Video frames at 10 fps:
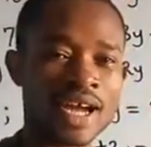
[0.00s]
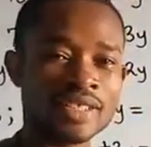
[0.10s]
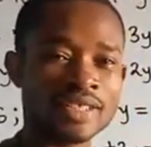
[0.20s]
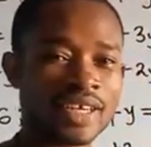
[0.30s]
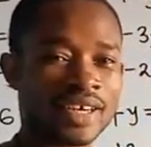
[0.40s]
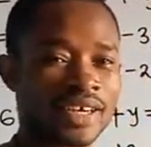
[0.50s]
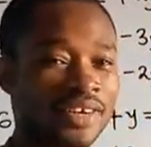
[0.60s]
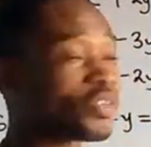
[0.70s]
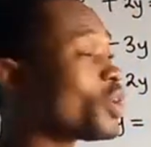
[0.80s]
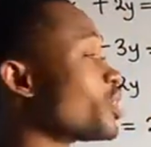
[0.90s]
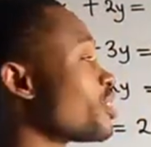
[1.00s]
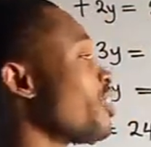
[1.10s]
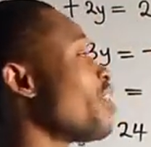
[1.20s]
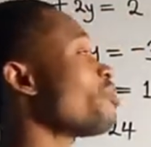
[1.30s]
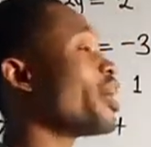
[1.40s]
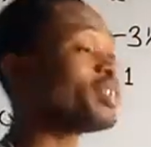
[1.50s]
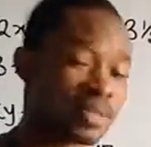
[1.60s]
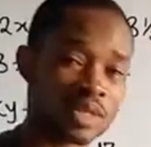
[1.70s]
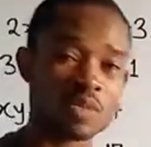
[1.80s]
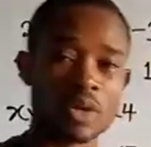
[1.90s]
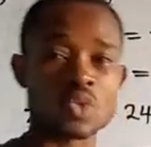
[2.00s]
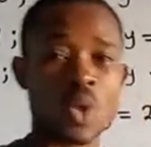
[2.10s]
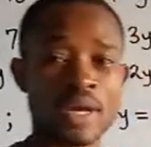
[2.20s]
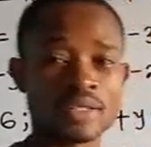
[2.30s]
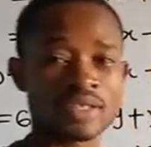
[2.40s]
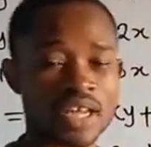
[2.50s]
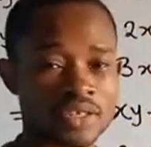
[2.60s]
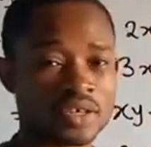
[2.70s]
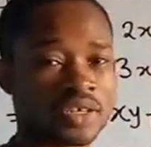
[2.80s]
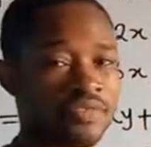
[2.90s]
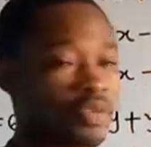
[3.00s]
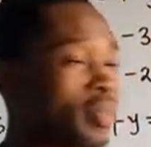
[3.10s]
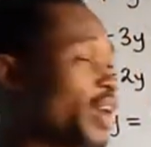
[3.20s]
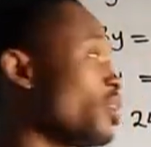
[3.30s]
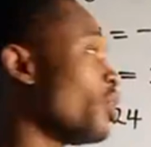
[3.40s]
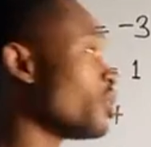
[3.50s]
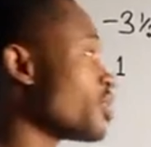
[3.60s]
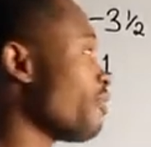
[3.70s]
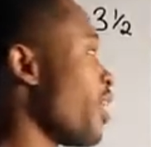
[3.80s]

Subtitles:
And of course, if you have minus 6 plus 1, that's going to give you minus